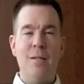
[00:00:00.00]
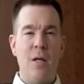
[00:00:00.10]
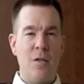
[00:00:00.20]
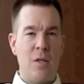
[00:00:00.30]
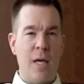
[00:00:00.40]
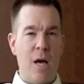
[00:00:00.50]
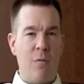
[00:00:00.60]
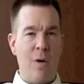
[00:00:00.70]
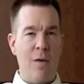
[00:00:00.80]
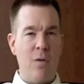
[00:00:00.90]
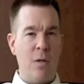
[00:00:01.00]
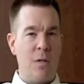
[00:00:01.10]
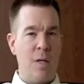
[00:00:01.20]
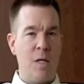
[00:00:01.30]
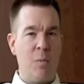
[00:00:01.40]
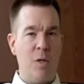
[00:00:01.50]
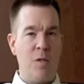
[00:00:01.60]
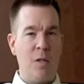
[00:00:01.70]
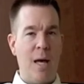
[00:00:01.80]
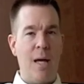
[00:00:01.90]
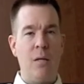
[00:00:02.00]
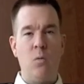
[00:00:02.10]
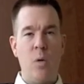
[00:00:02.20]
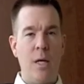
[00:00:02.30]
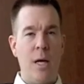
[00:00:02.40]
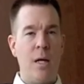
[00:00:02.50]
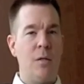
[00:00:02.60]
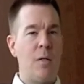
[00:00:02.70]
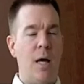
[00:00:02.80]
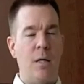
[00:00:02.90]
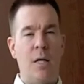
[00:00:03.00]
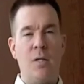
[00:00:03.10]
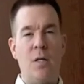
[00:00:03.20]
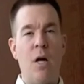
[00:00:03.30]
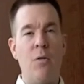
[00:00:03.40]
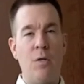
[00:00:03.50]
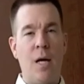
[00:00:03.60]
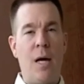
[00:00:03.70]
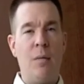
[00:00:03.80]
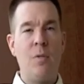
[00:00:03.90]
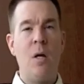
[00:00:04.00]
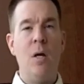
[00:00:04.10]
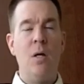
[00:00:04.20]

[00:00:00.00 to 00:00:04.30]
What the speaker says: doesn't account for everything that takes place at night, weekends, holidays, and other times.